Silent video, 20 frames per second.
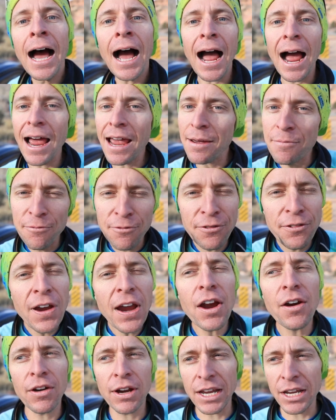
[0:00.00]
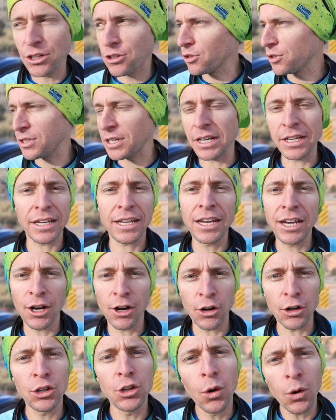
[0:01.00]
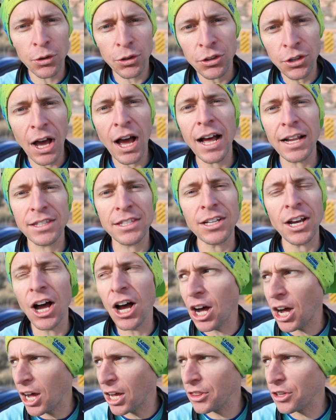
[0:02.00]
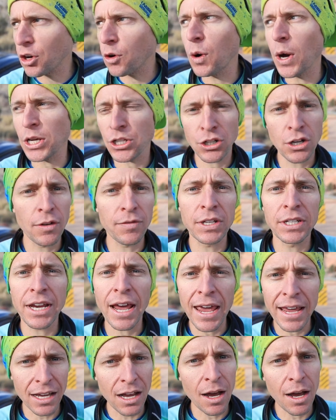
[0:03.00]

I am very interested to hear your thoughts on the question of the day